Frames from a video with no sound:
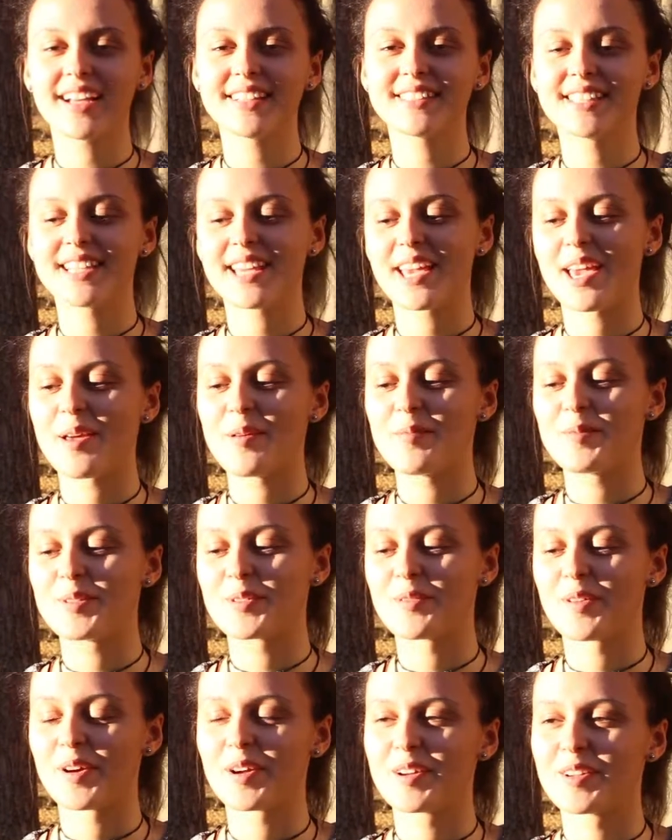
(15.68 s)
I guess I came
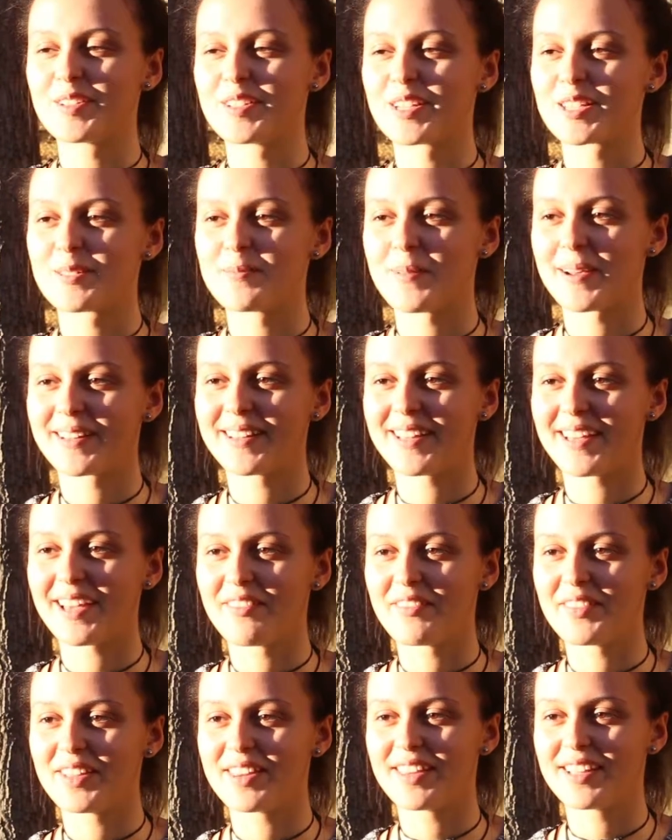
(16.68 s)
to Rutgers
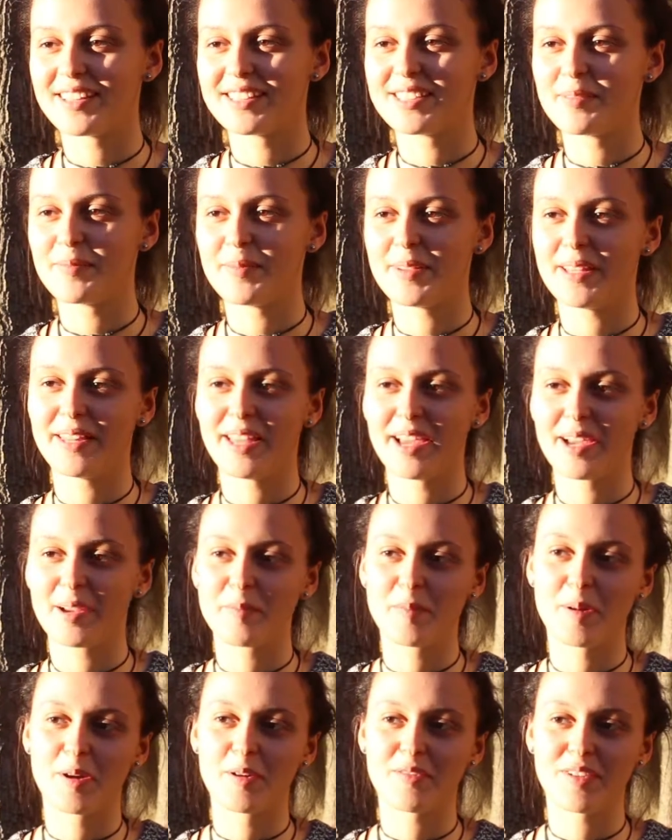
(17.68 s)
expecting everything to be
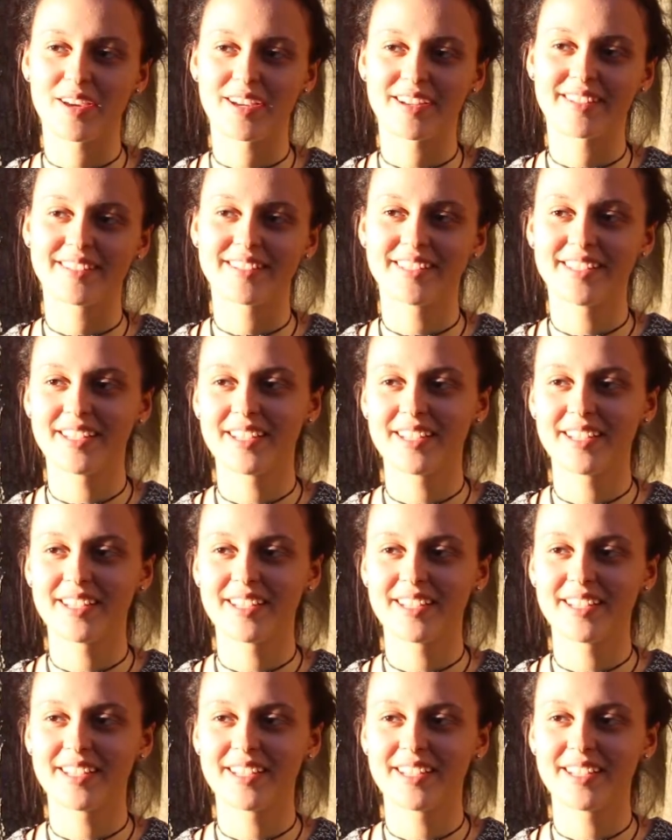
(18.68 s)
like perfect,